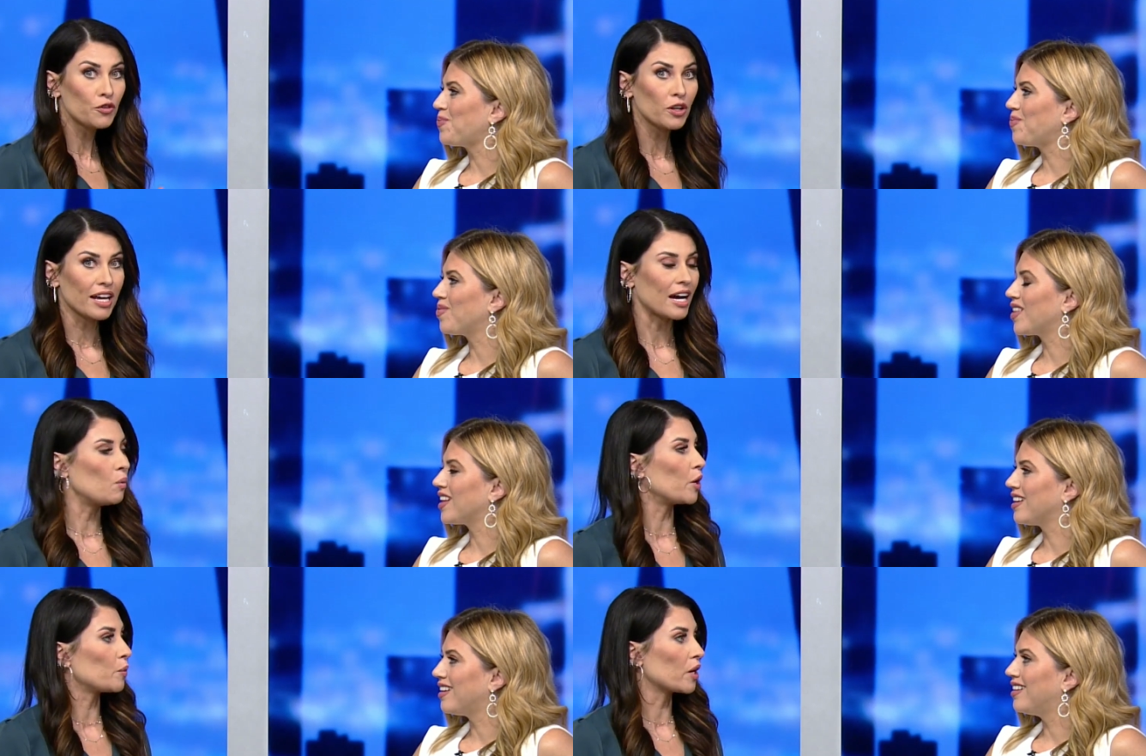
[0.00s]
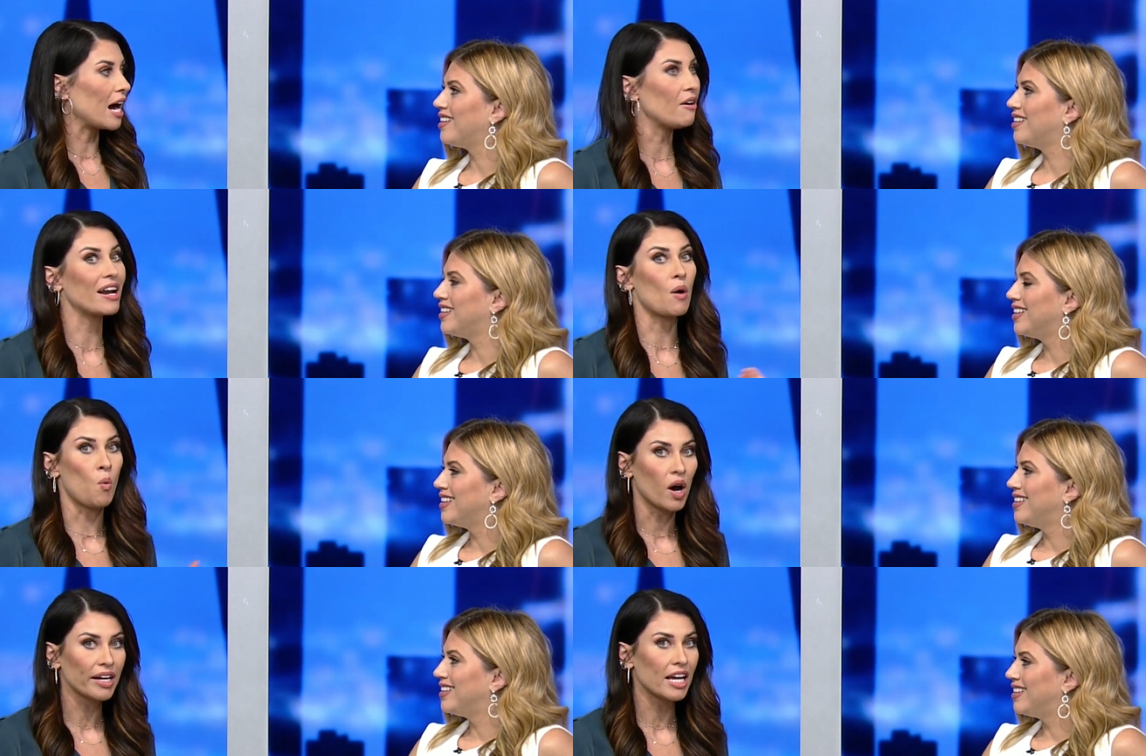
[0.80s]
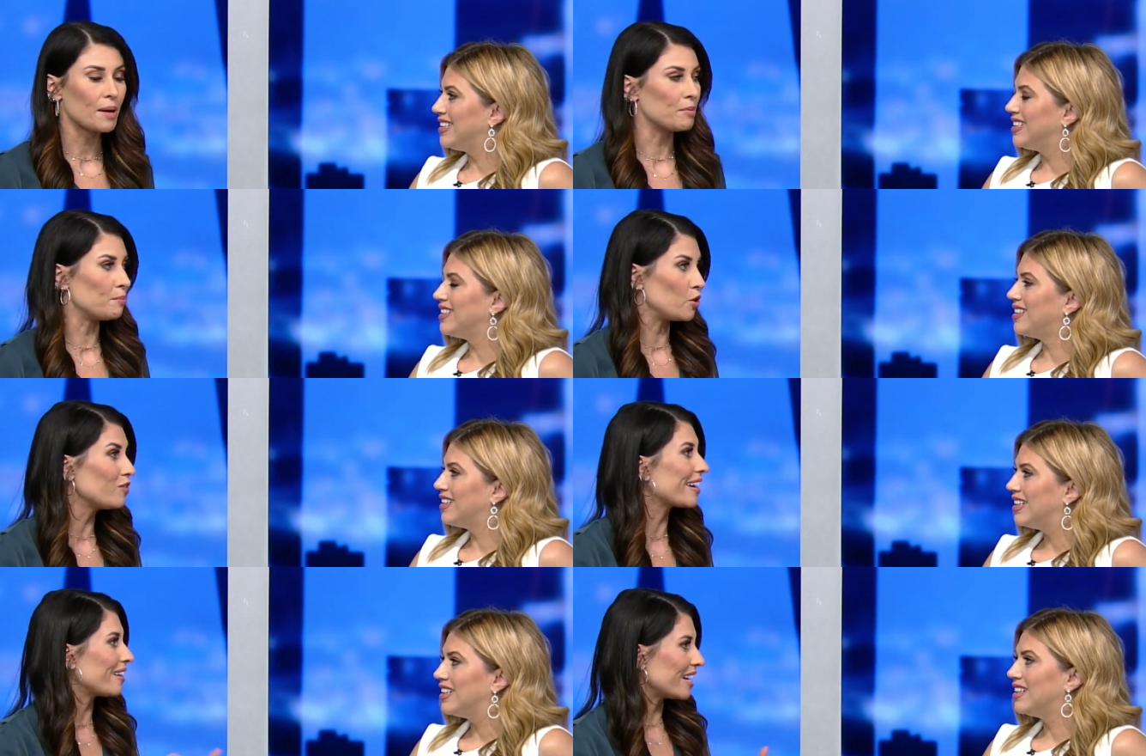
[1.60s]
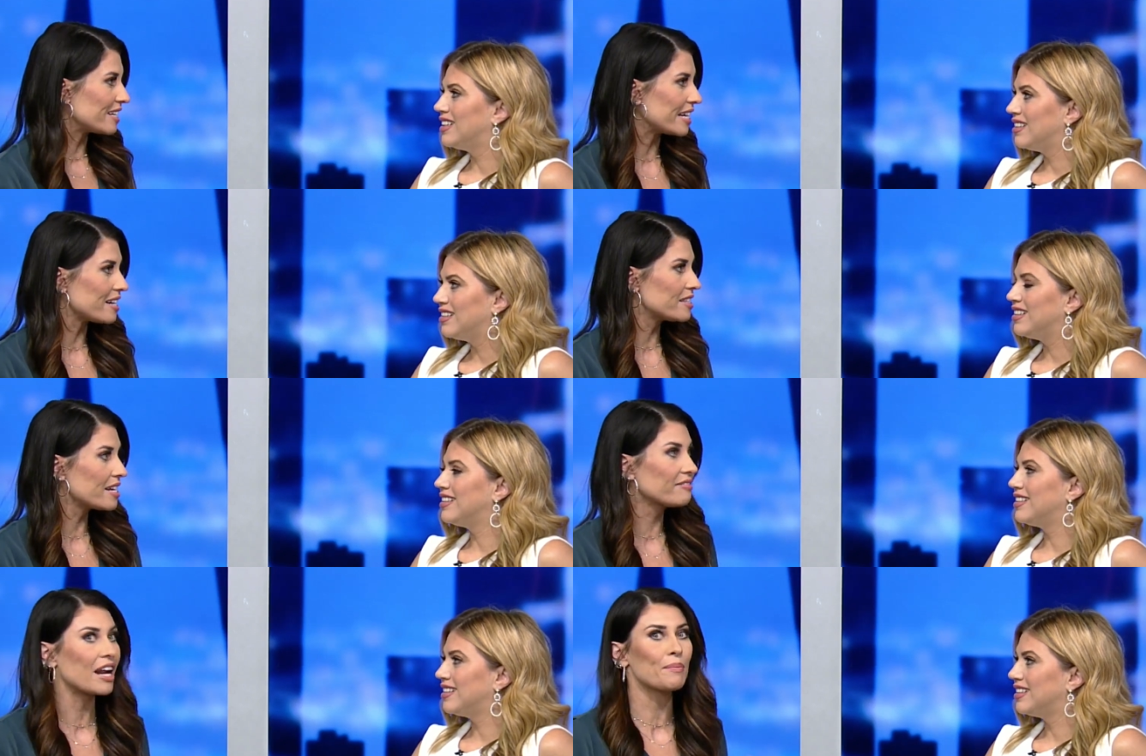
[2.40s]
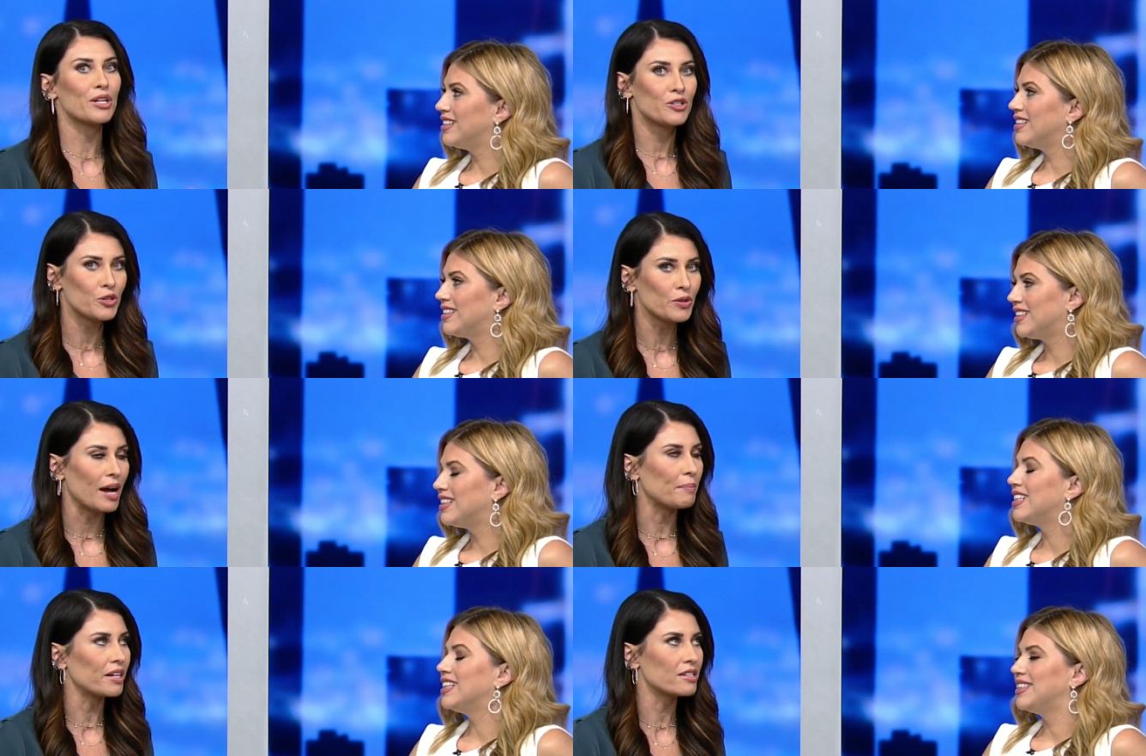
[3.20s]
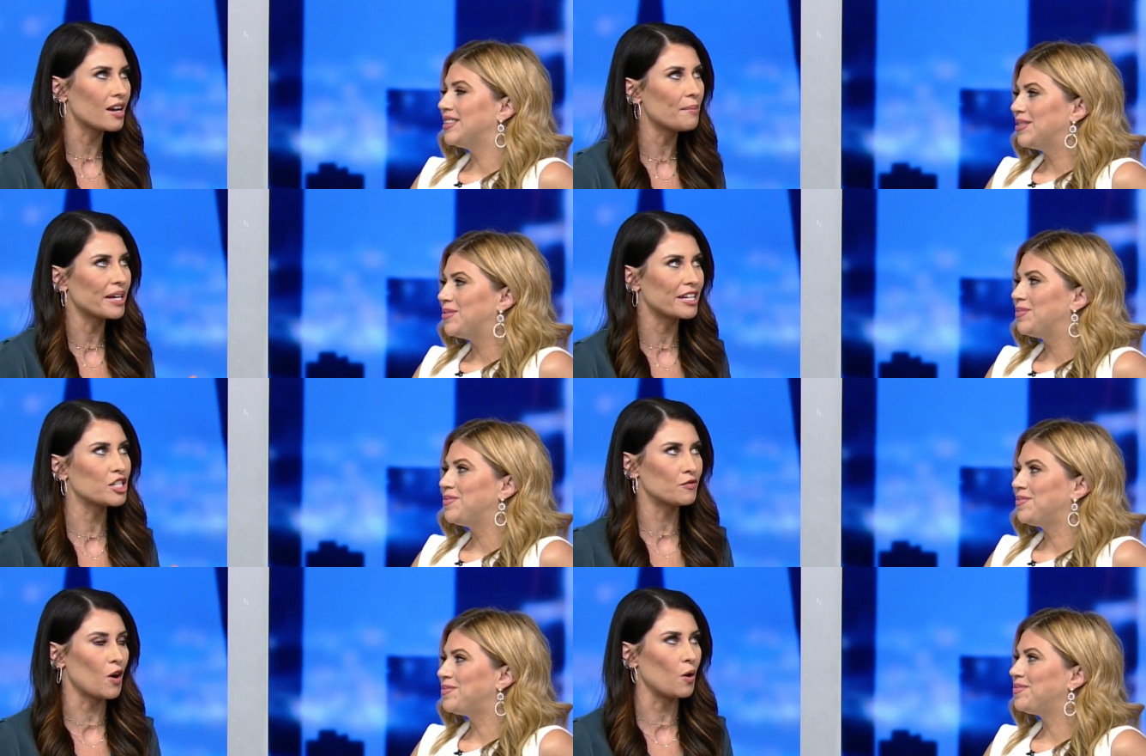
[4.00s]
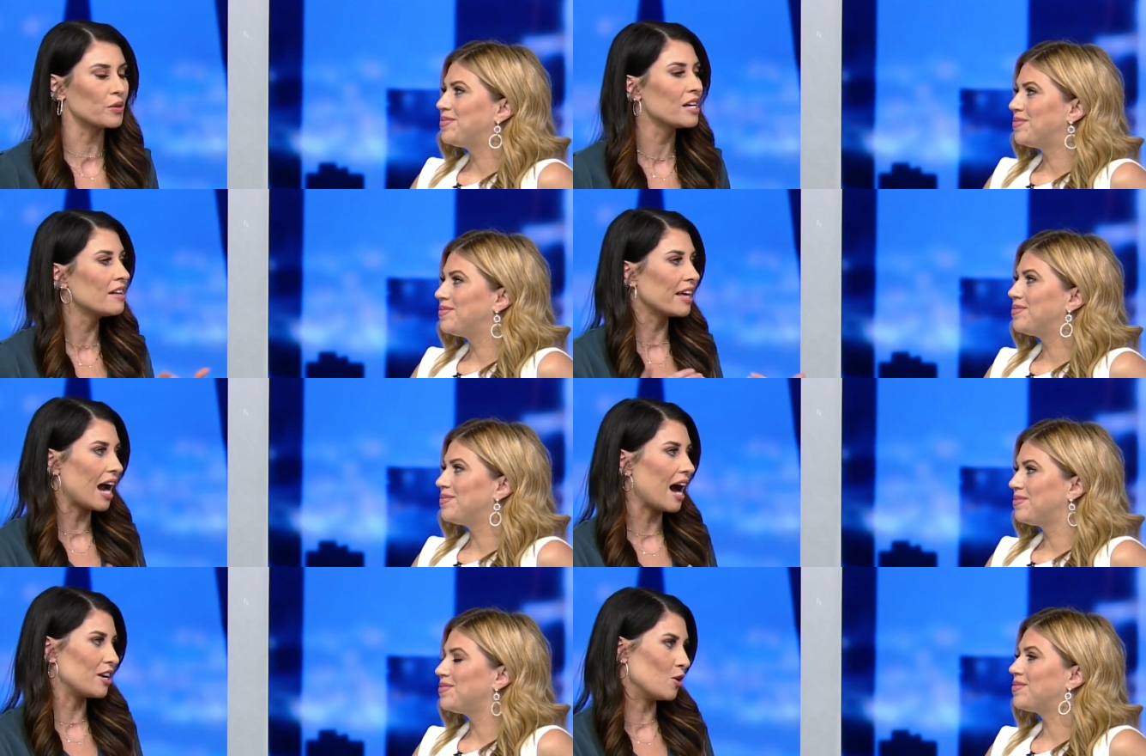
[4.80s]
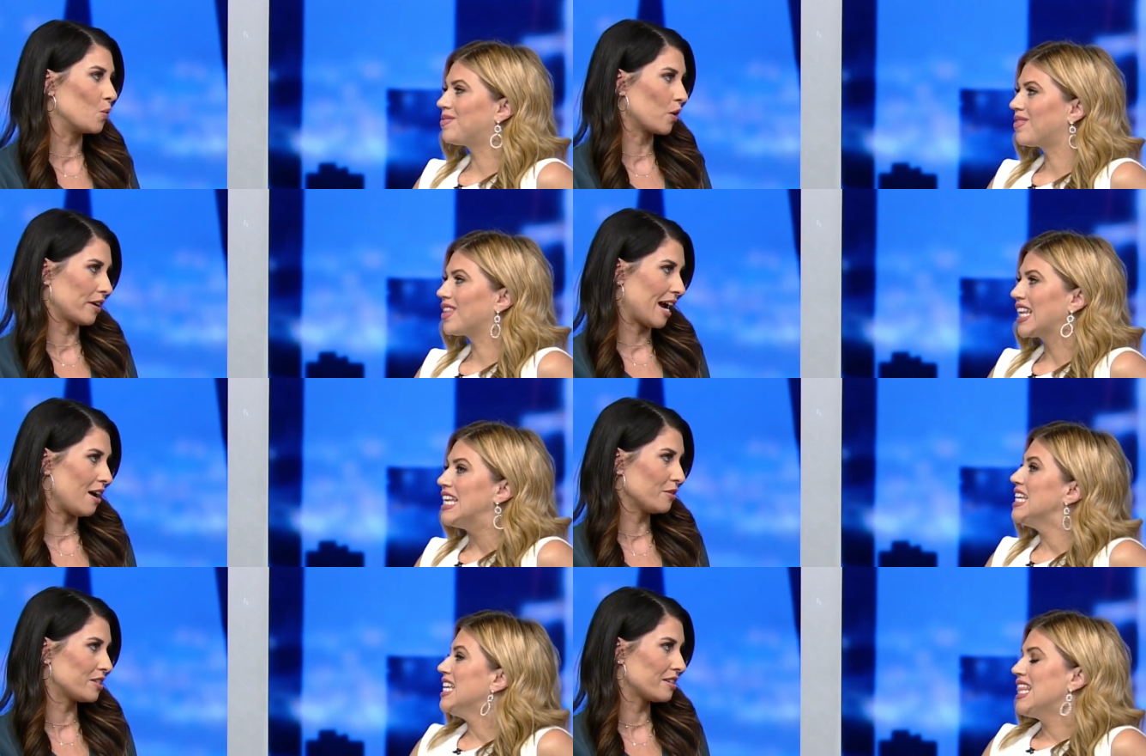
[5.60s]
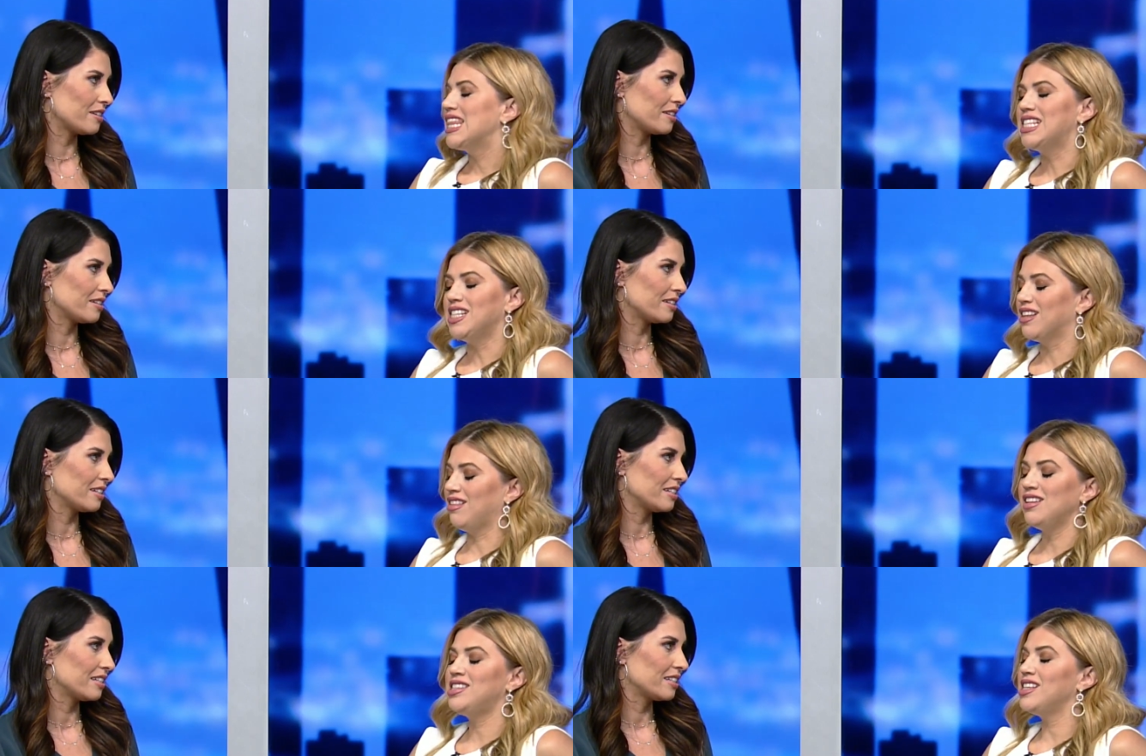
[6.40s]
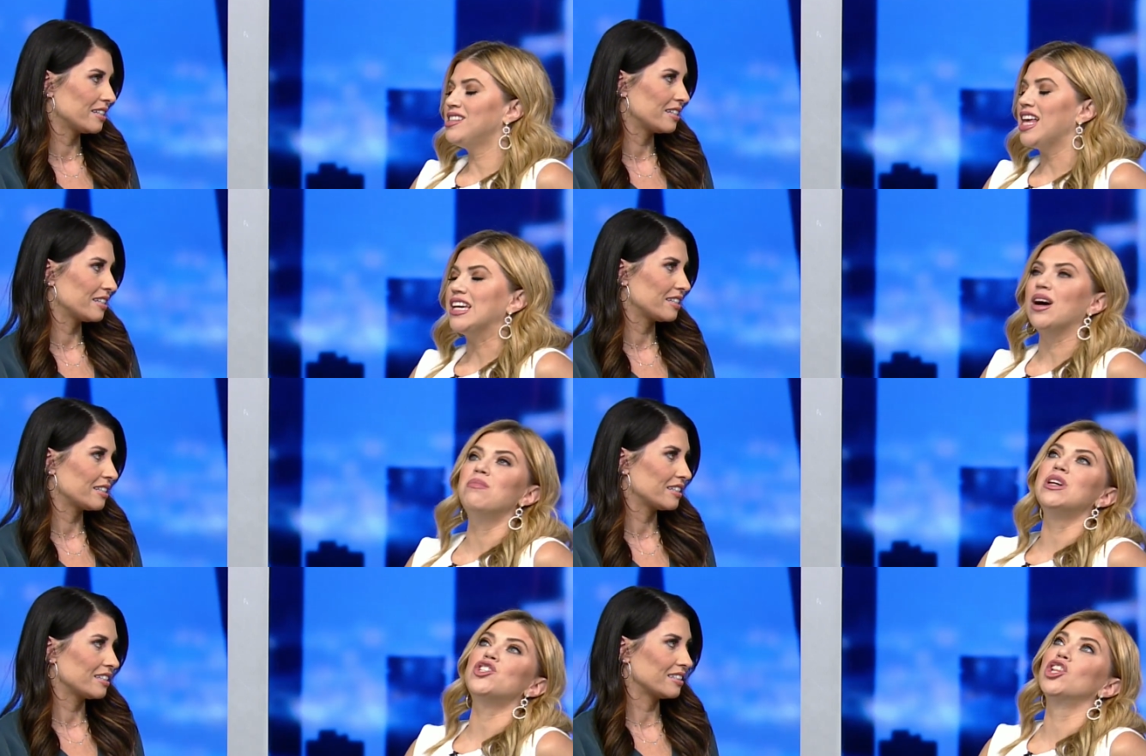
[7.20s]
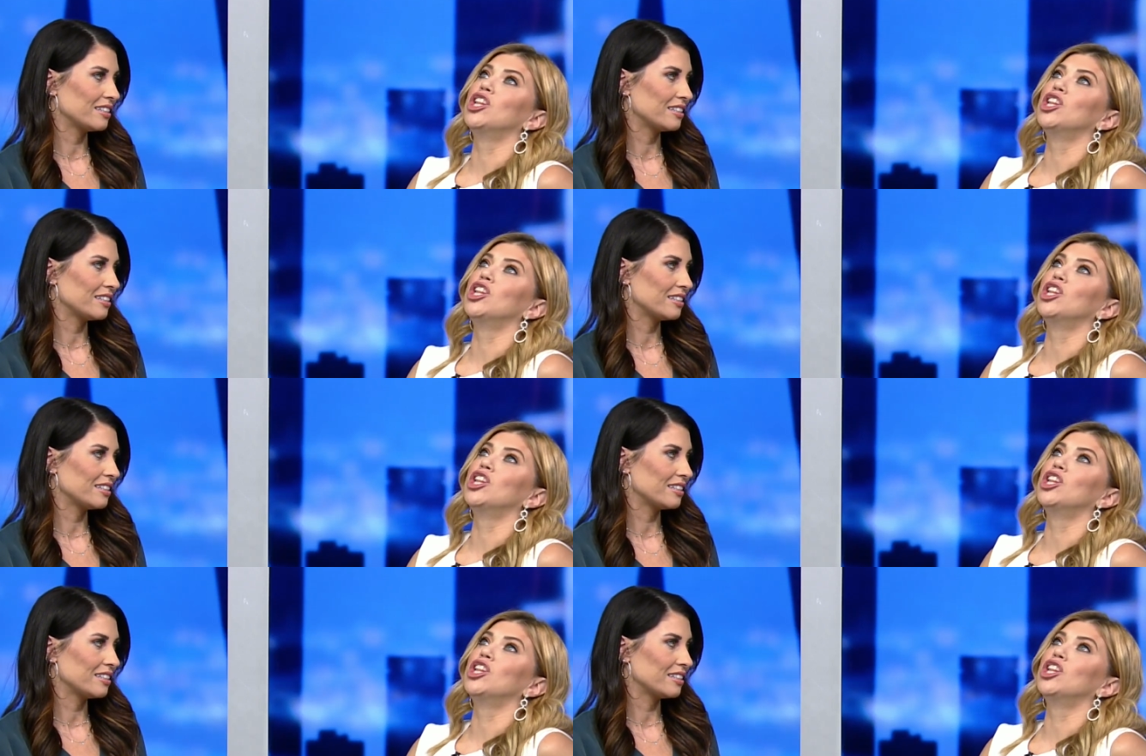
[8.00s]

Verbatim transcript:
Speaker 1: feel like I want to work out and I want to get up and move, like I like dancing, then I'm going to do that. But it's not my kid's fault that I don't work
Speaker 2: out. This this is like a much